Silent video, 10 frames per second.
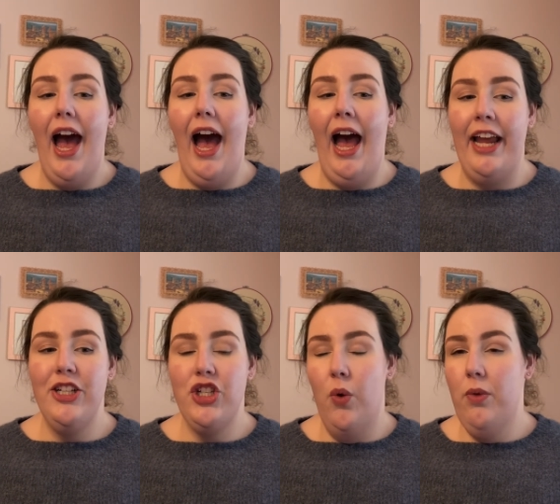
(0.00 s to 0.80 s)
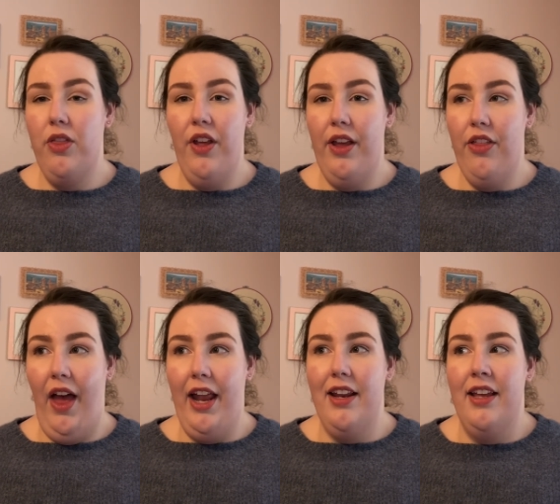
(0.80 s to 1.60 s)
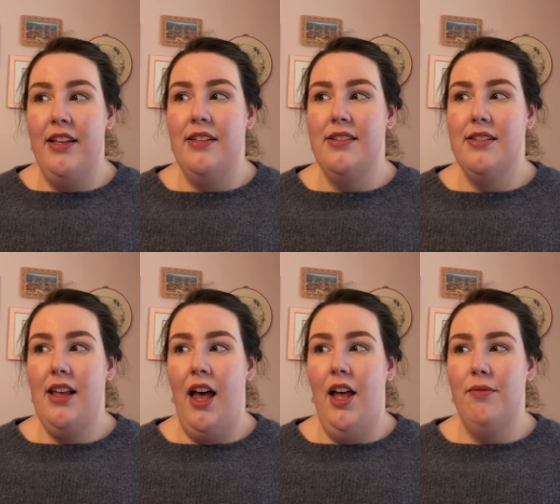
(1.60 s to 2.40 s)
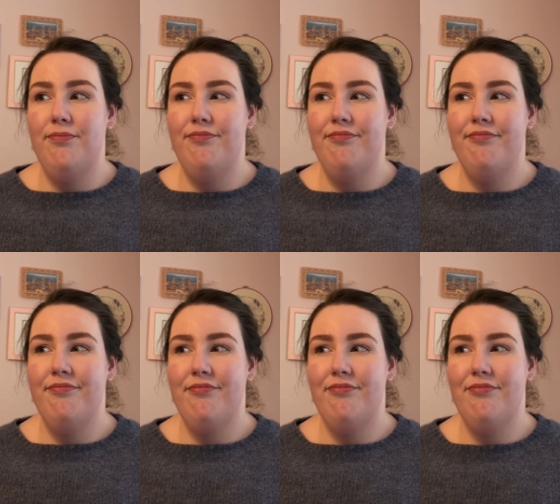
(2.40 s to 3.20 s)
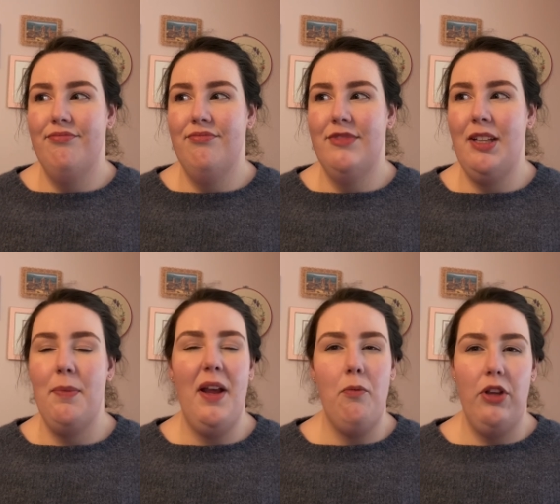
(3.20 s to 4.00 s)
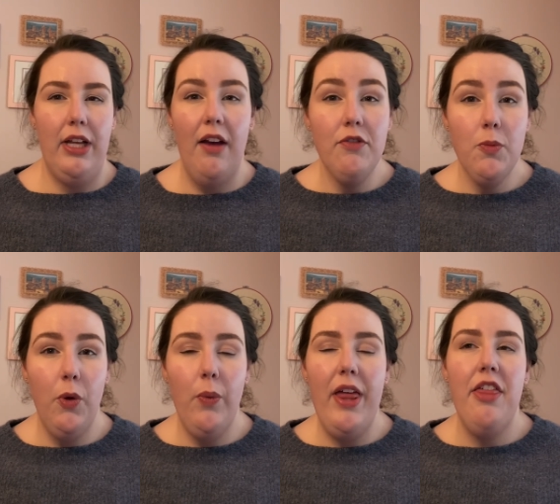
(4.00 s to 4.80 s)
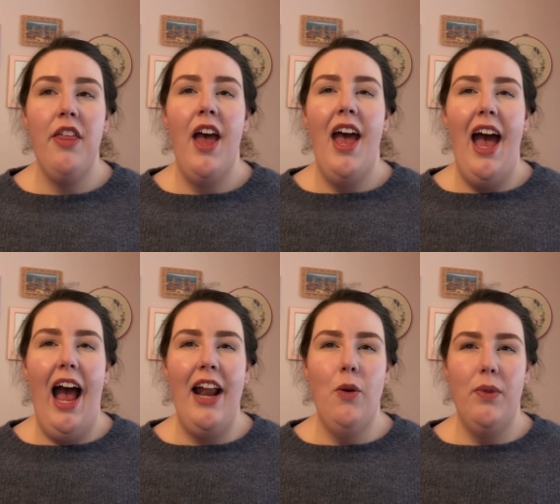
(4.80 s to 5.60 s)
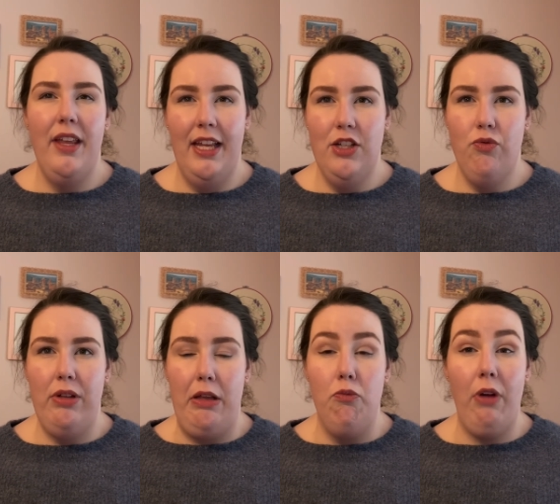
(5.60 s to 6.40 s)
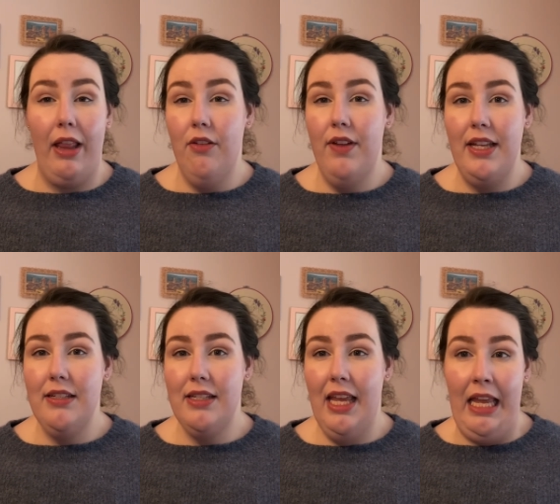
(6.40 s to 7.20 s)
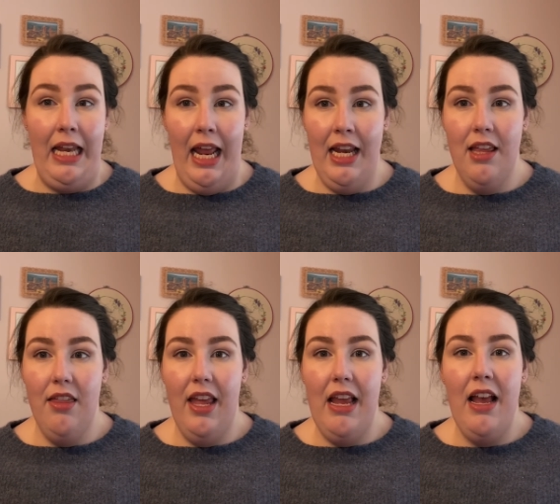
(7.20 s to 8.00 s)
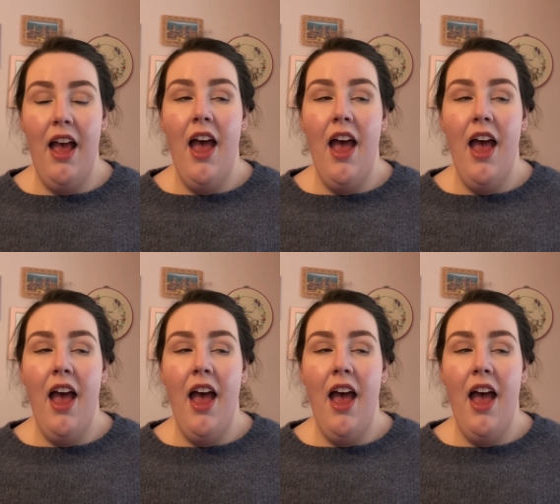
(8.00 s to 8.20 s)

I don't think that is um, something I'm really comfortable with. I don't think it's really relevant in anything.